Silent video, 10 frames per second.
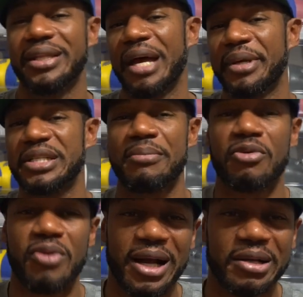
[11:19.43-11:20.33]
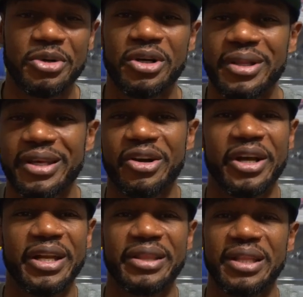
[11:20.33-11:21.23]
Not because I'm gonna rock them early
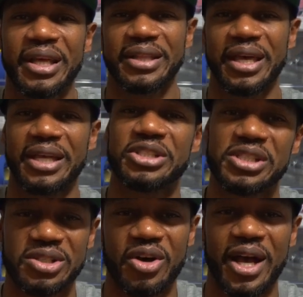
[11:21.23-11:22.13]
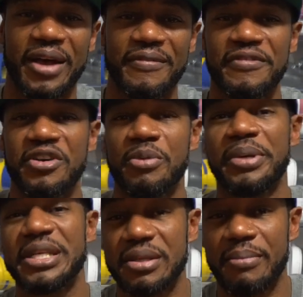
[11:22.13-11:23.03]
or anything like that, just so I feel
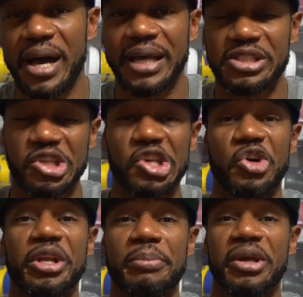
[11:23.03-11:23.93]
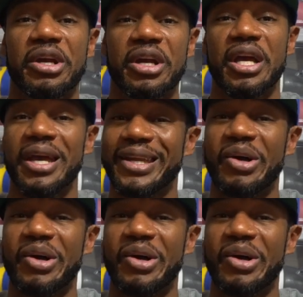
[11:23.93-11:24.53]
peace of mind, securing a pair.